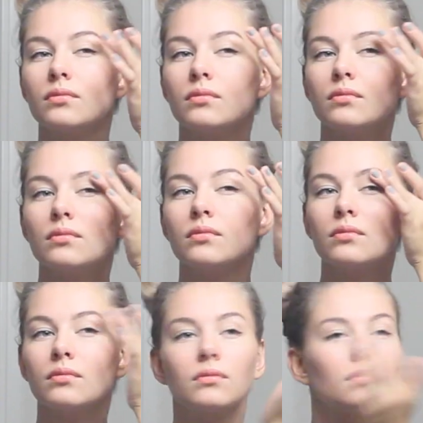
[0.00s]

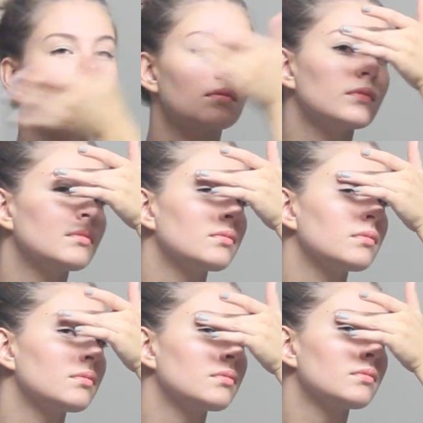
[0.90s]

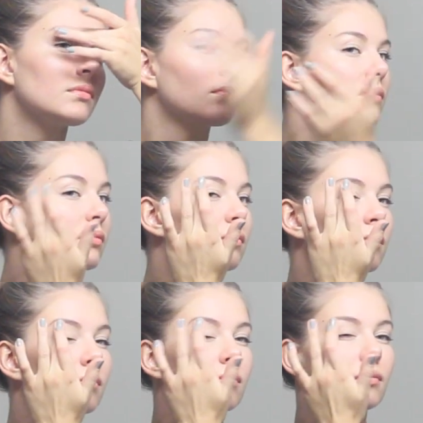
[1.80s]

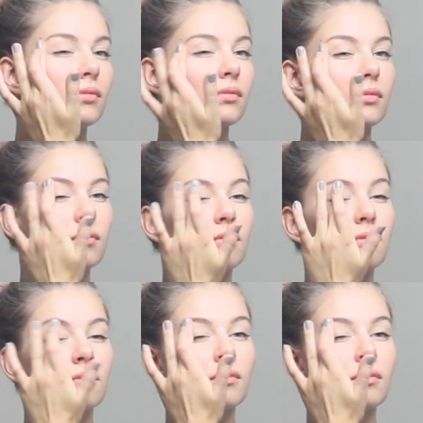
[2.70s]
(no one is talking)